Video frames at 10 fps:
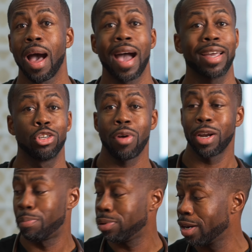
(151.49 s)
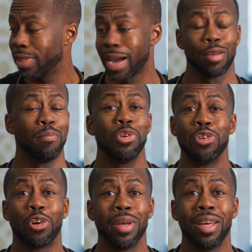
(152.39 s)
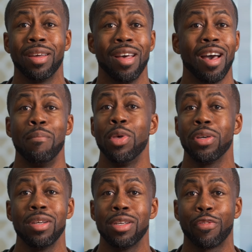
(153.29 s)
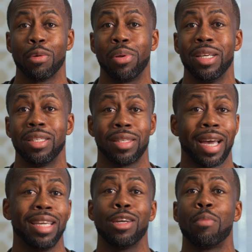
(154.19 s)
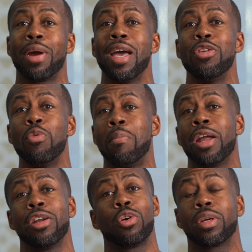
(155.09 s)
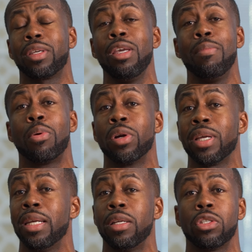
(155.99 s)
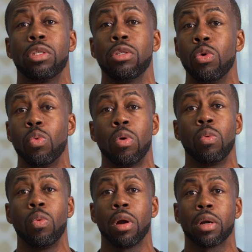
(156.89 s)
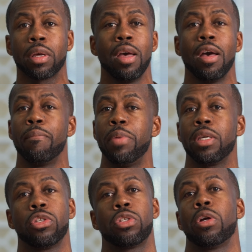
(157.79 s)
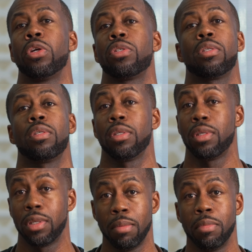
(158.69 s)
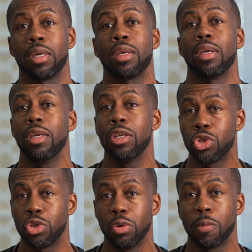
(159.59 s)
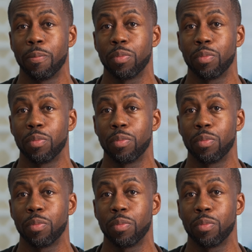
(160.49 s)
I can try to plug that computer in a million different places. I can get a brand new monitor or keyboard and it still won't work because there is a systemic issue.